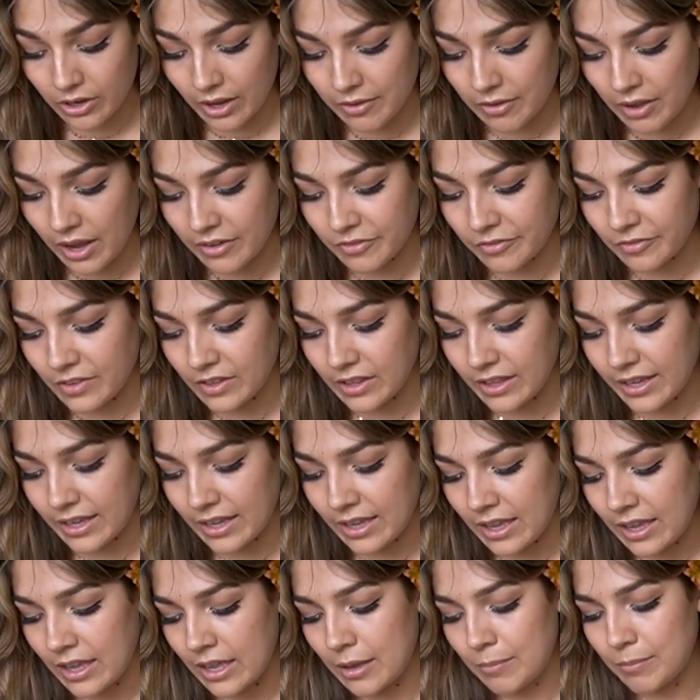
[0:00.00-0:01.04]
I feel
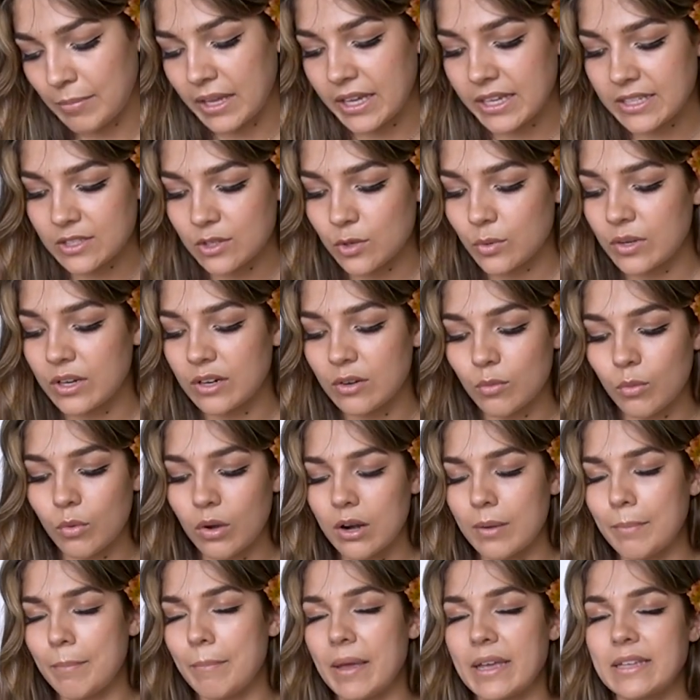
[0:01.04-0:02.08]
like because you didn't
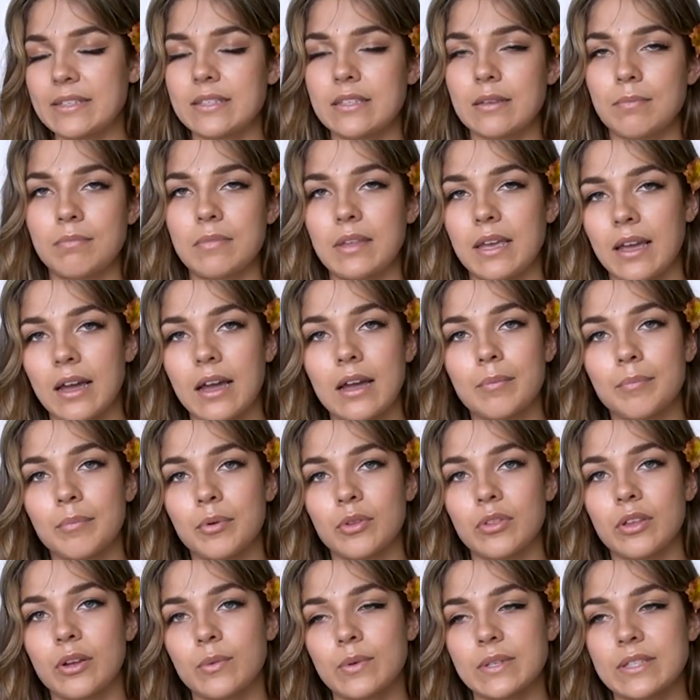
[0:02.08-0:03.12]
want to mess something up,
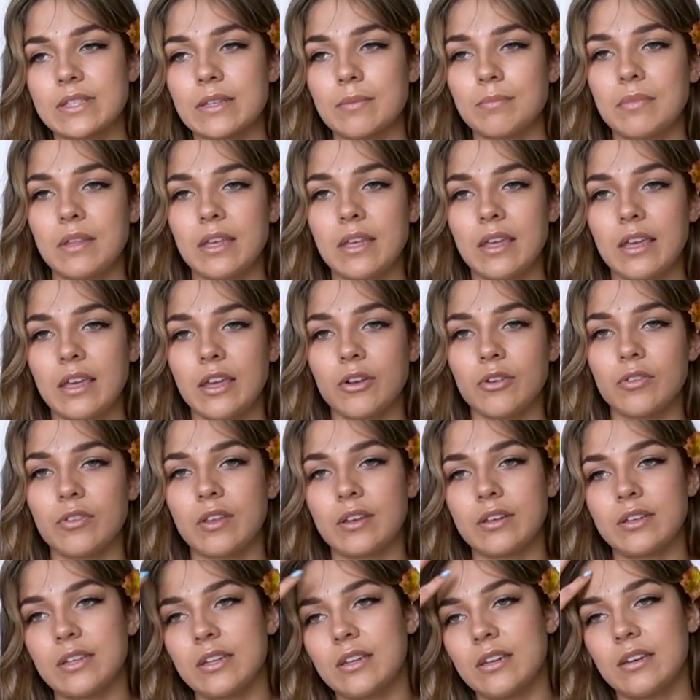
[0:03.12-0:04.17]
or there was something here
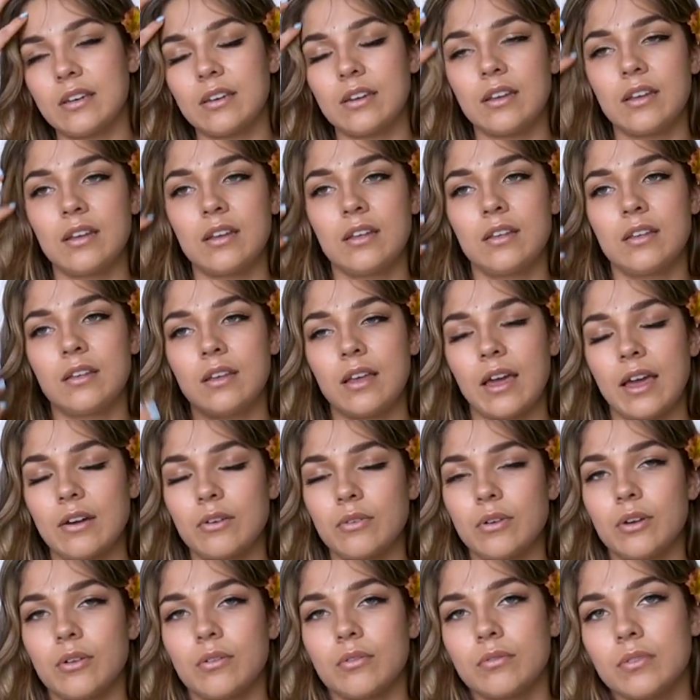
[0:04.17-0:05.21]
that didn't, I
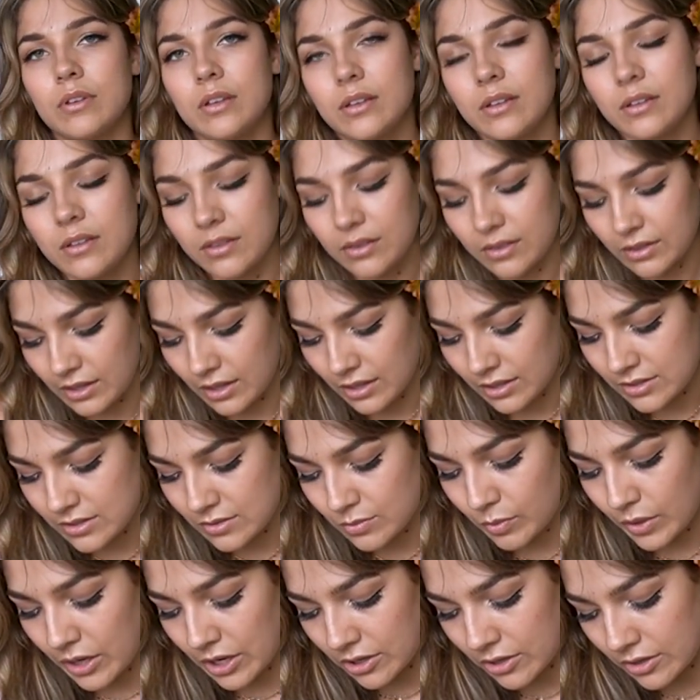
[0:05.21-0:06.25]
don't know.
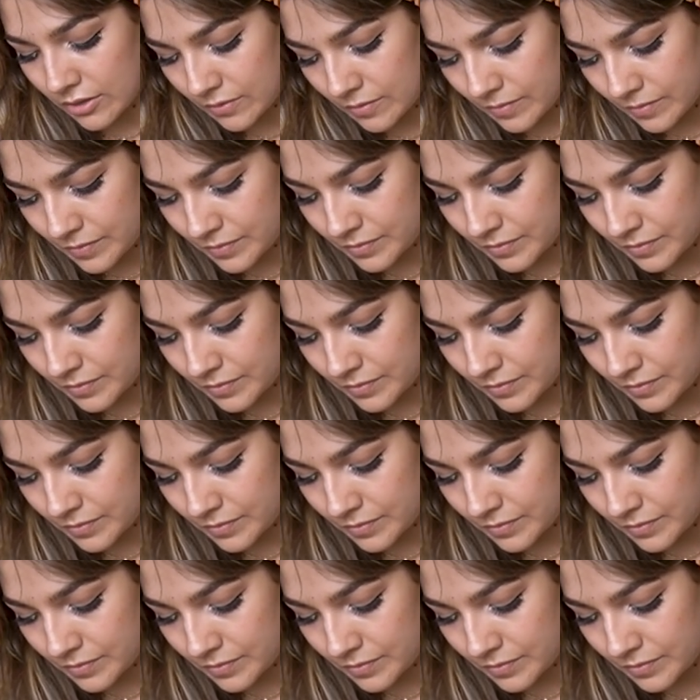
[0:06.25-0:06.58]
It's weird.